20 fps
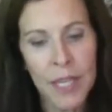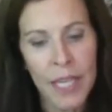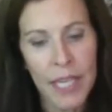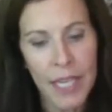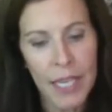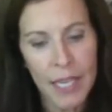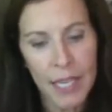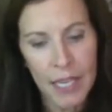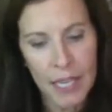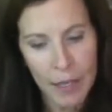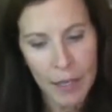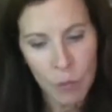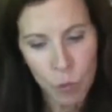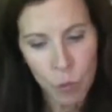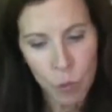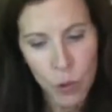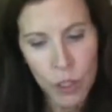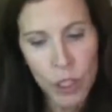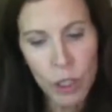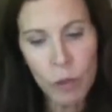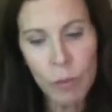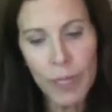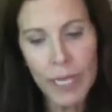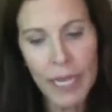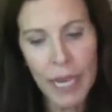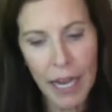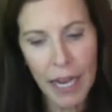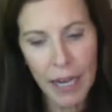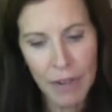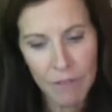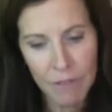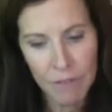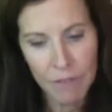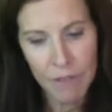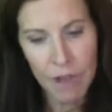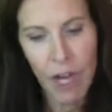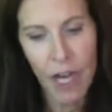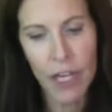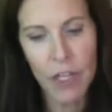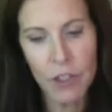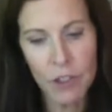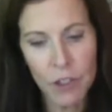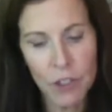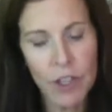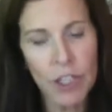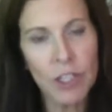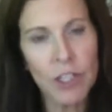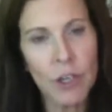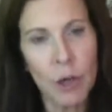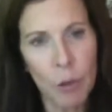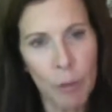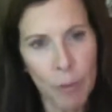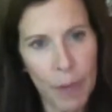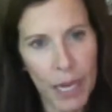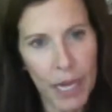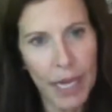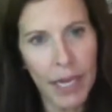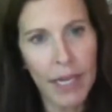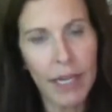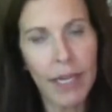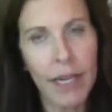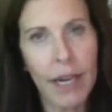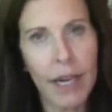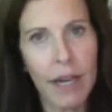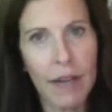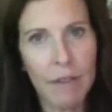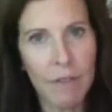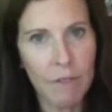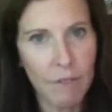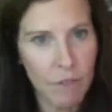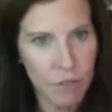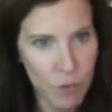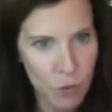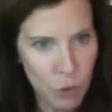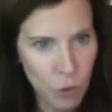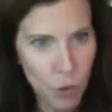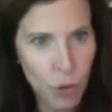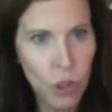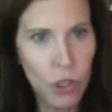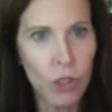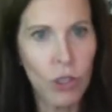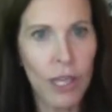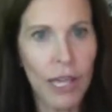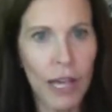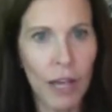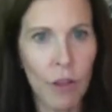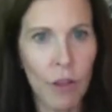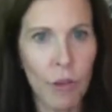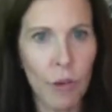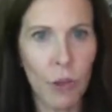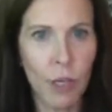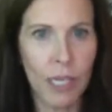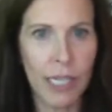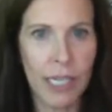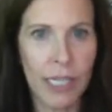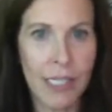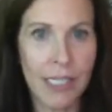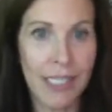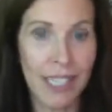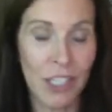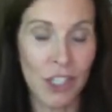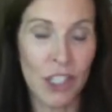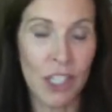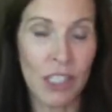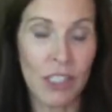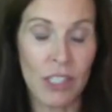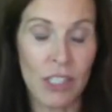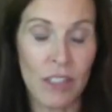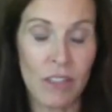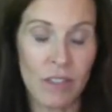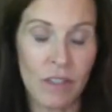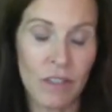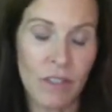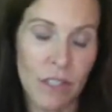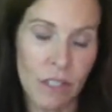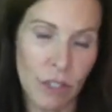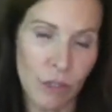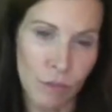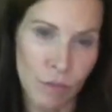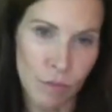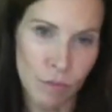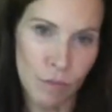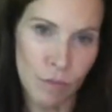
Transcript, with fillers: it will be kind of under the domain of the World Health Organization to